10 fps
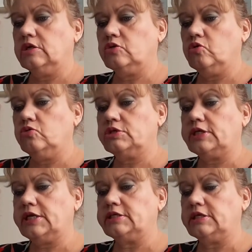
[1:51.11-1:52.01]
Goal
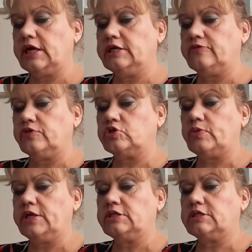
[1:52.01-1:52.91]
Setting Guide for
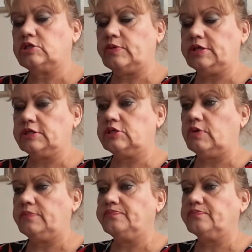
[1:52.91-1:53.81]

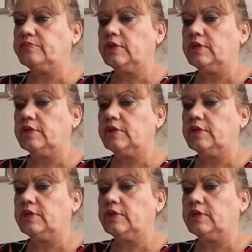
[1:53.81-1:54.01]
2021.